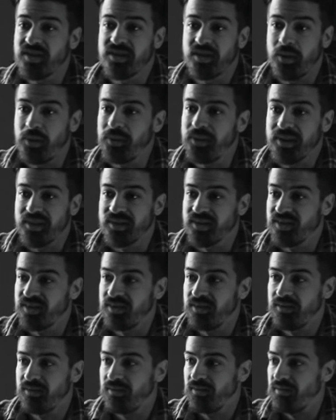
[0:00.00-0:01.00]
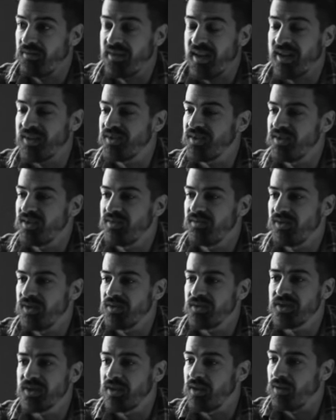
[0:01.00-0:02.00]
told us thousands of
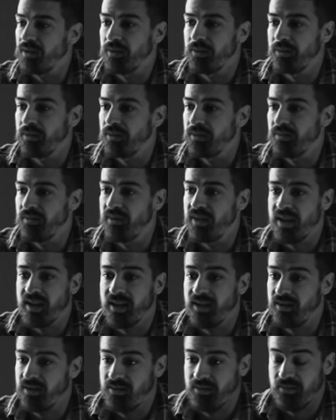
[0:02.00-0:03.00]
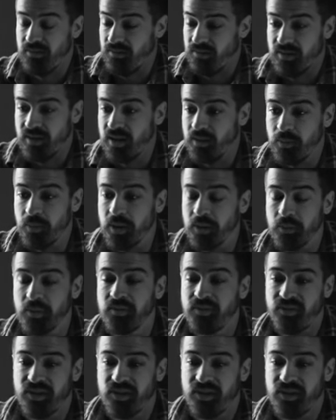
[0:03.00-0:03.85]
years ago that we would